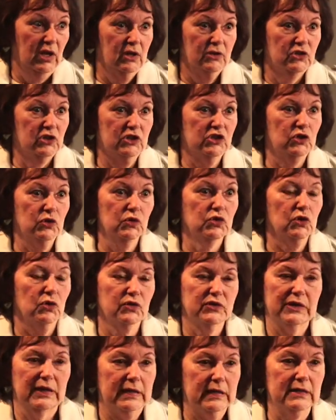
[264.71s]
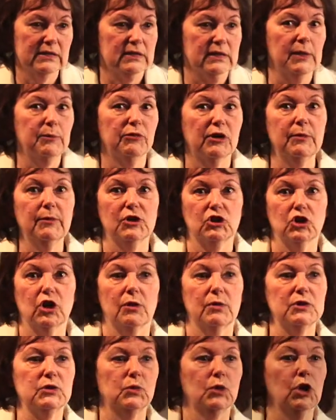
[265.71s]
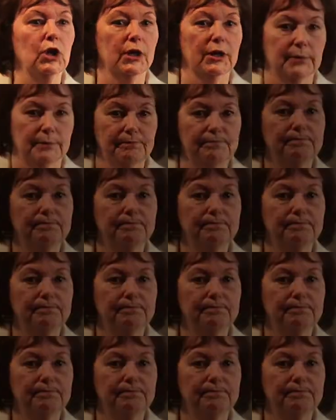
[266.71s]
Just use those settings, and they pretty much always work.